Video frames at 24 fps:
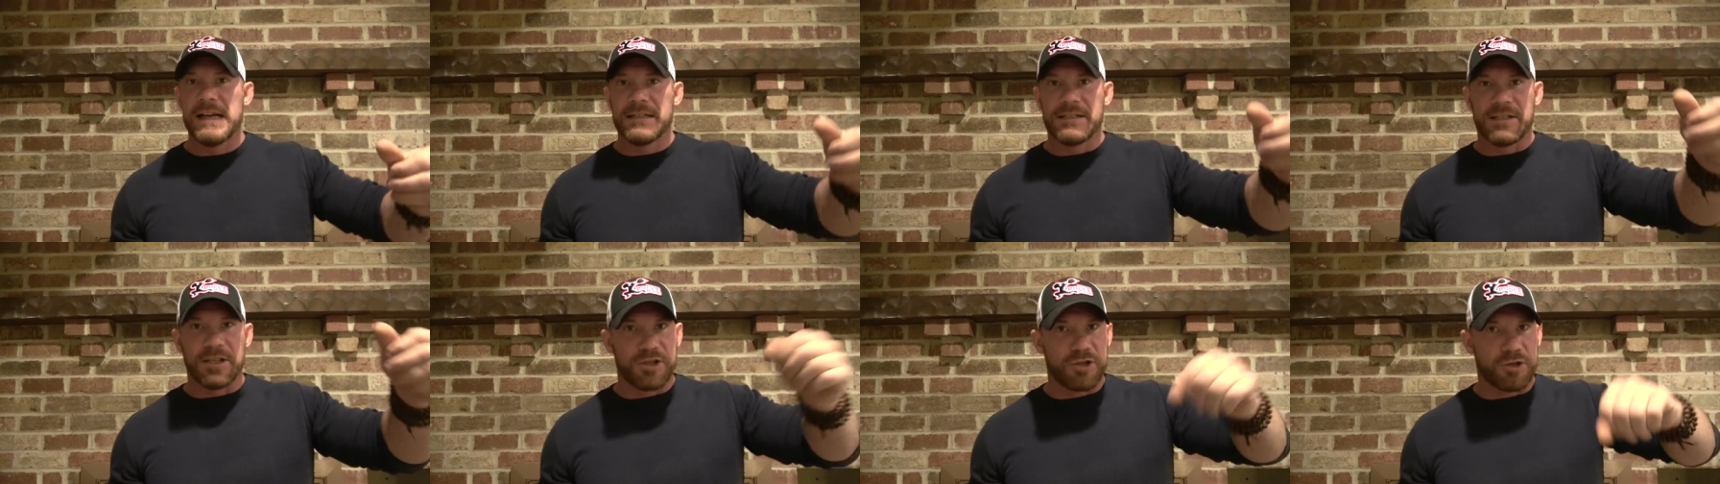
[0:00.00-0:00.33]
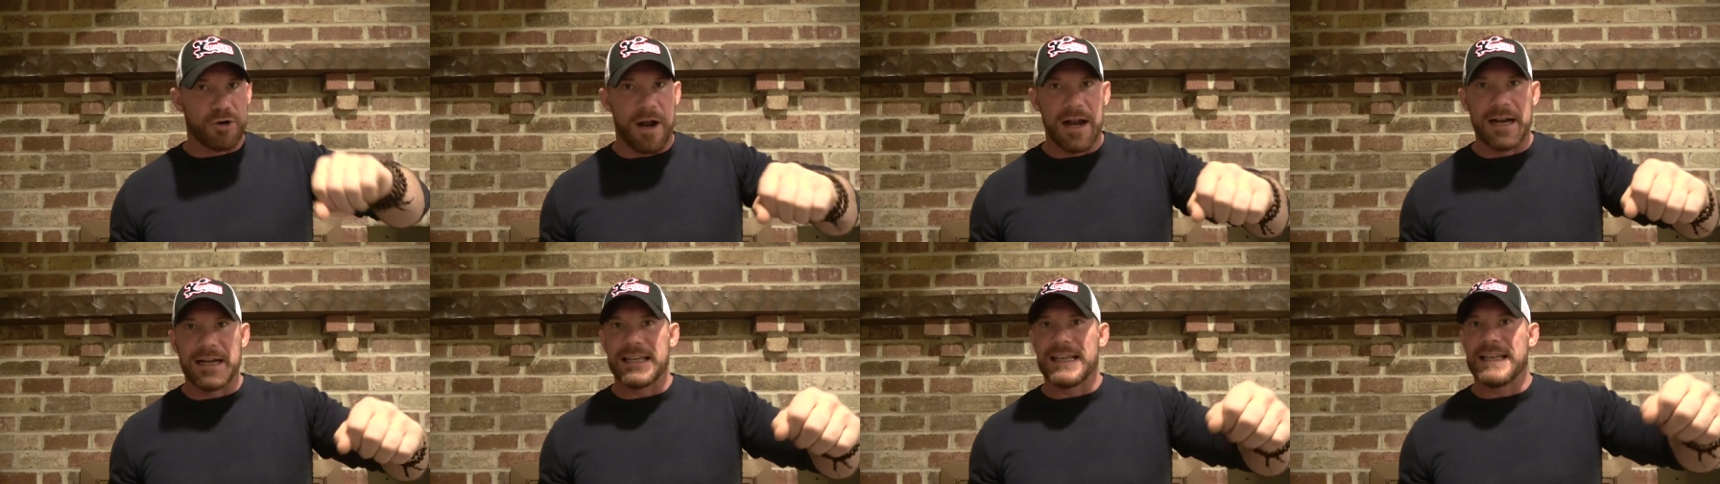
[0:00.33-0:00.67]
just
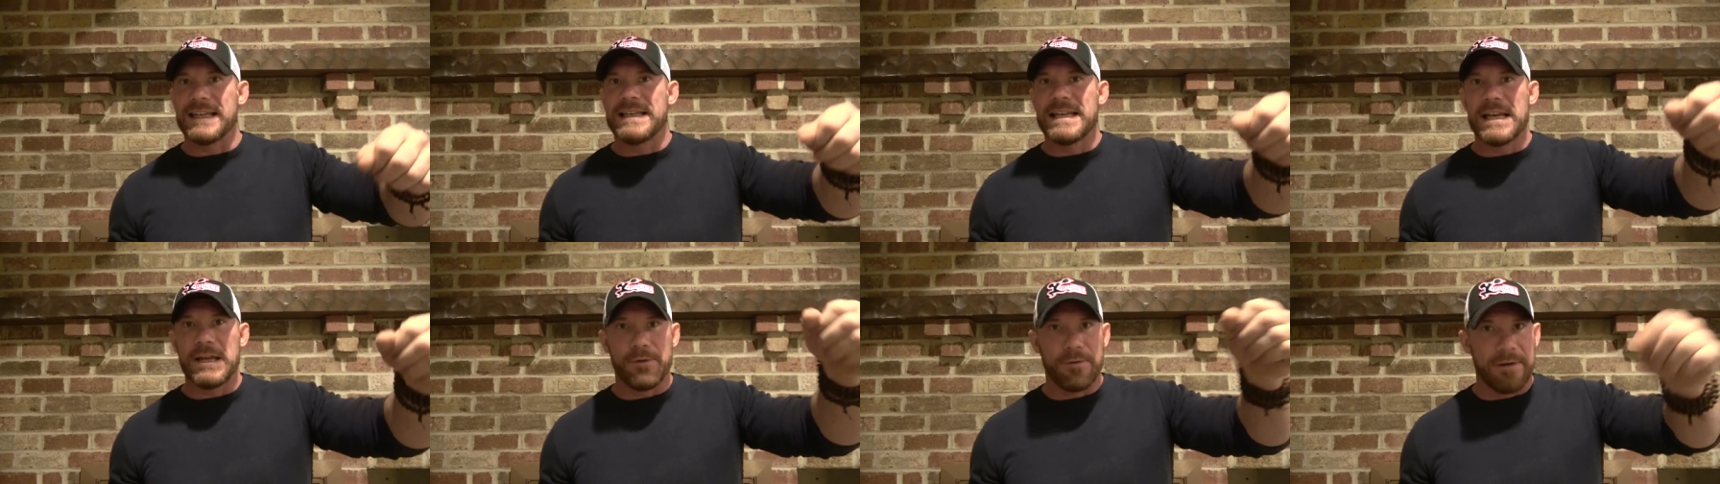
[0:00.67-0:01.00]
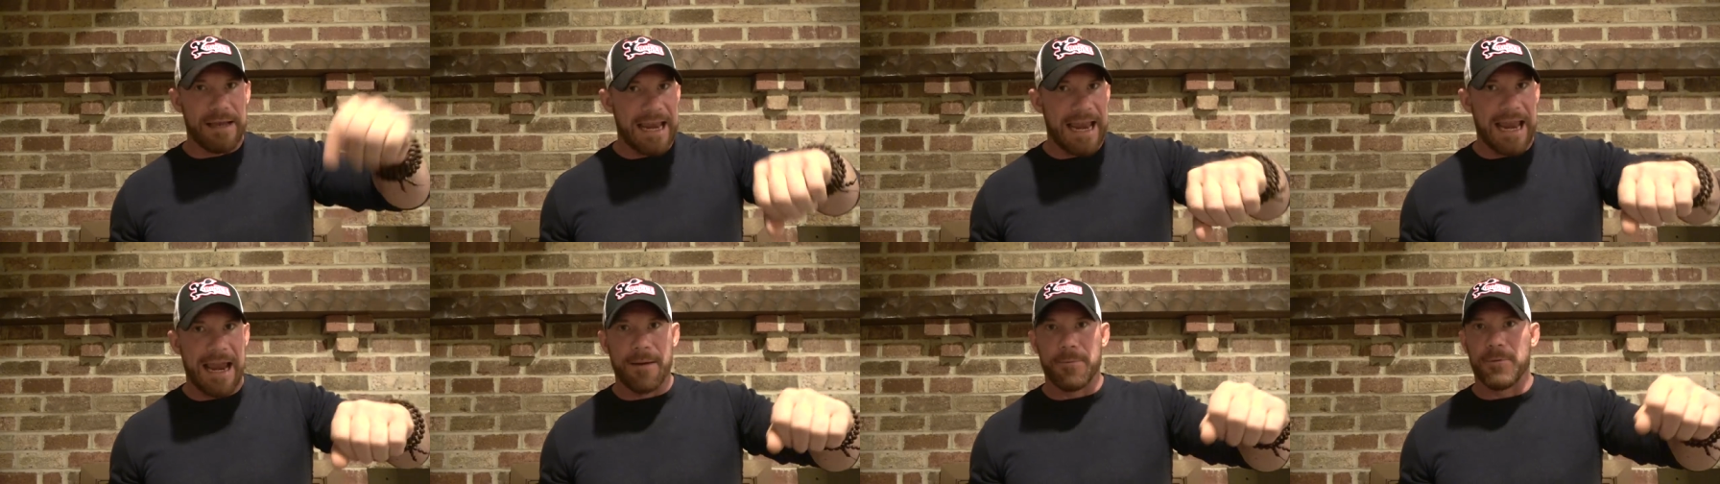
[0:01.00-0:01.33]
trying to
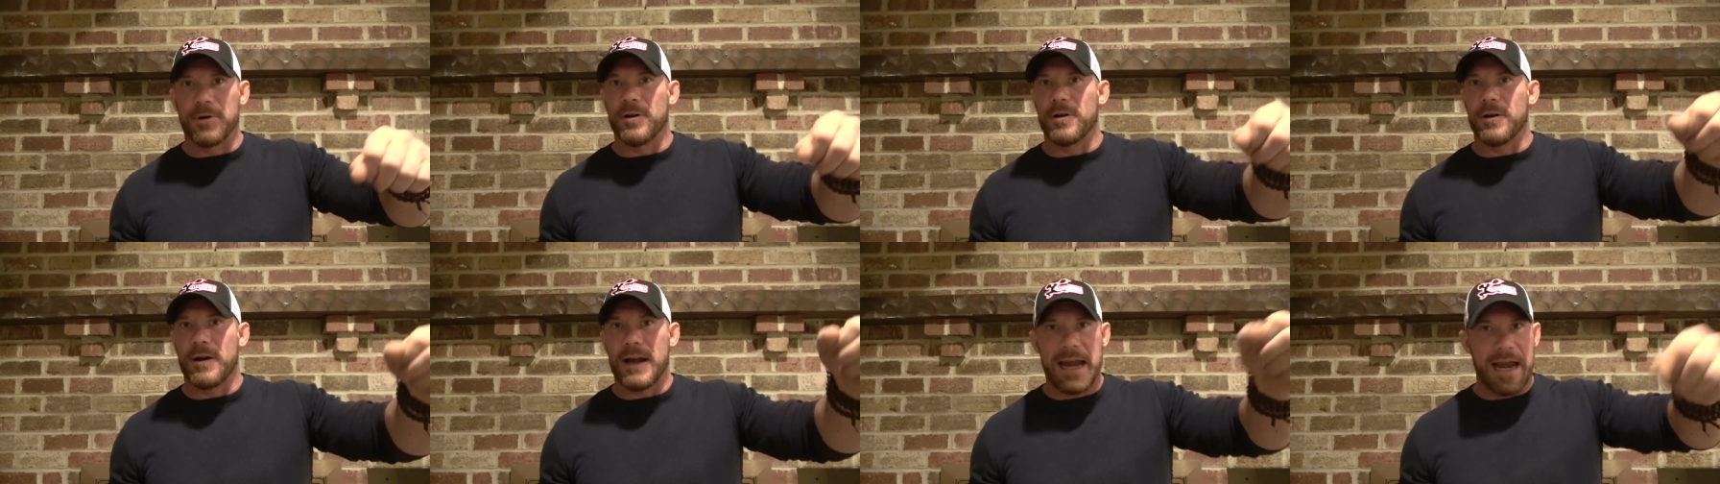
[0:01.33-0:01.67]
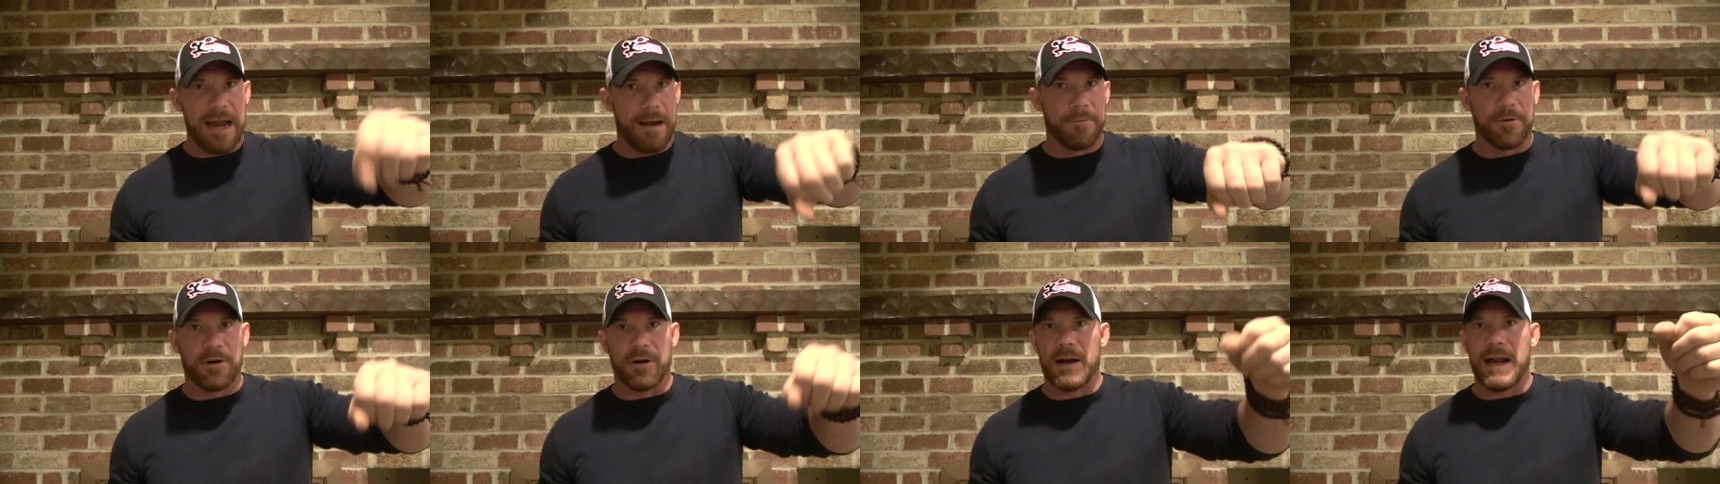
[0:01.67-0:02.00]
continually hammer,
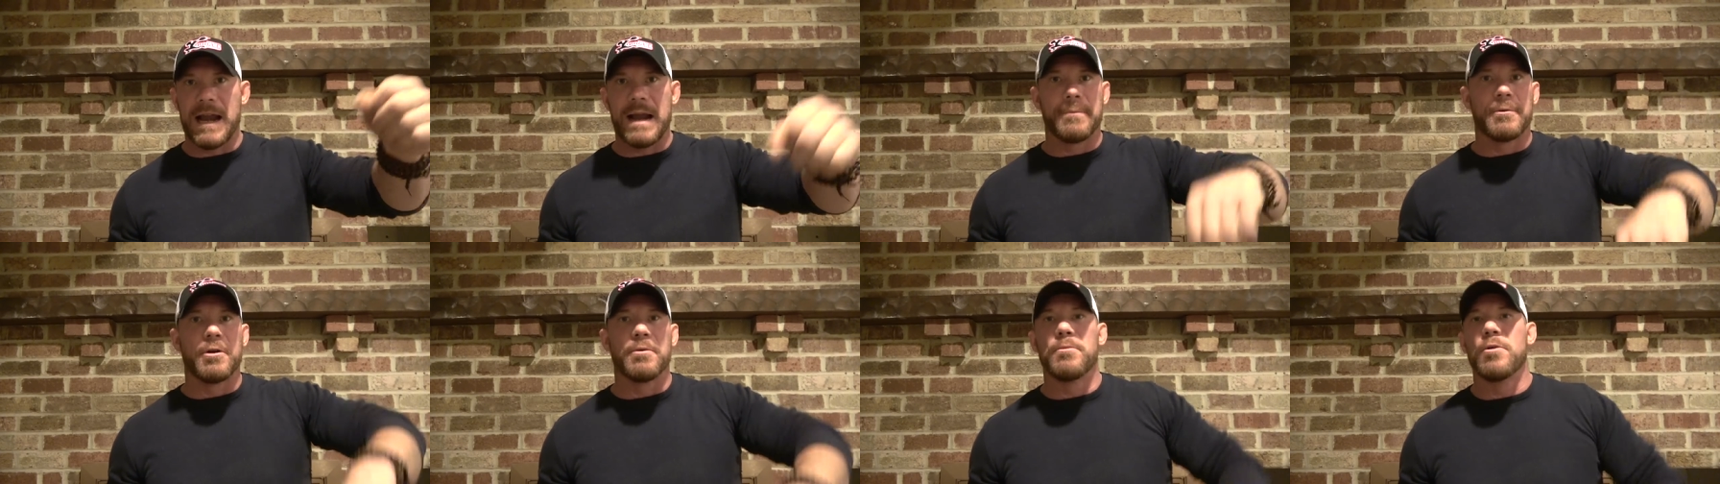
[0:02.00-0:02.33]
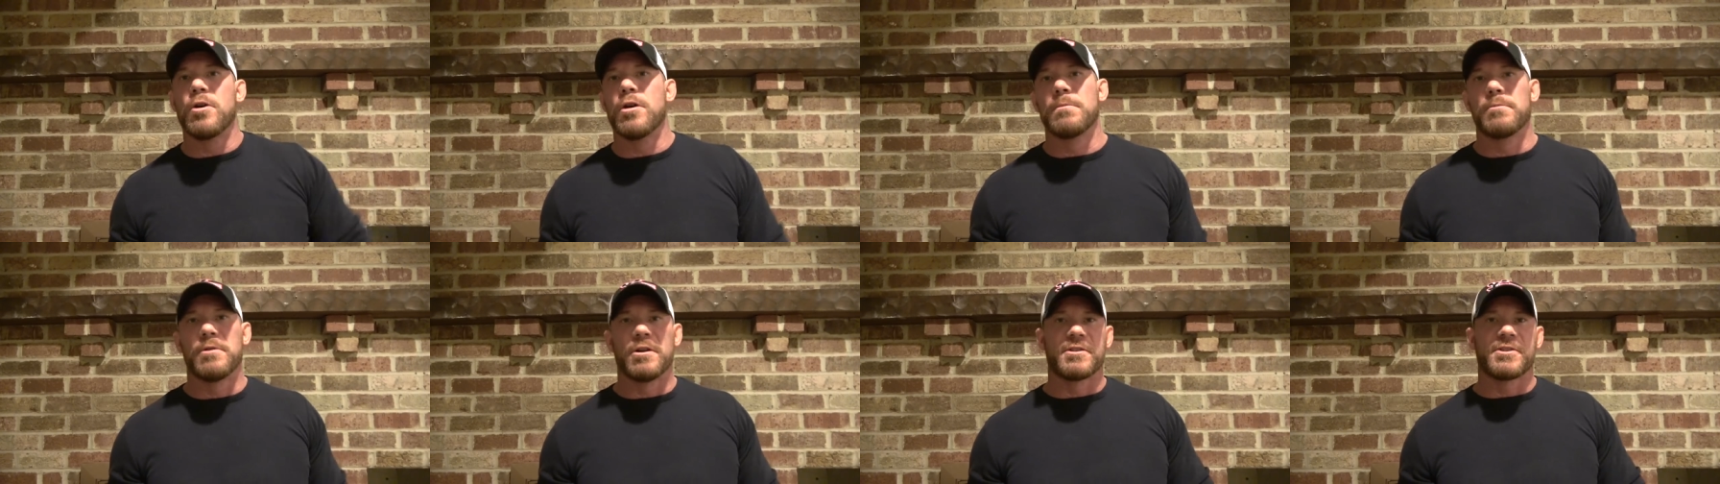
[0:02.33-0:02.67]
hammer, hammer
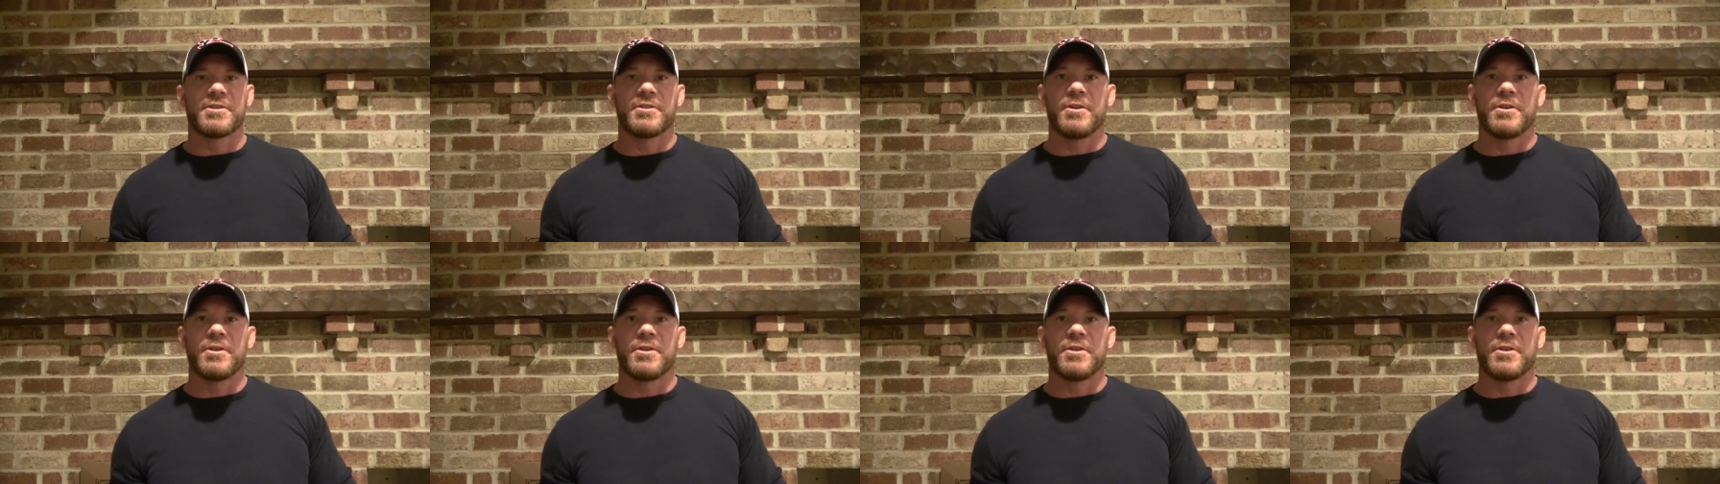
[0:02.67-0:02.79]
more and more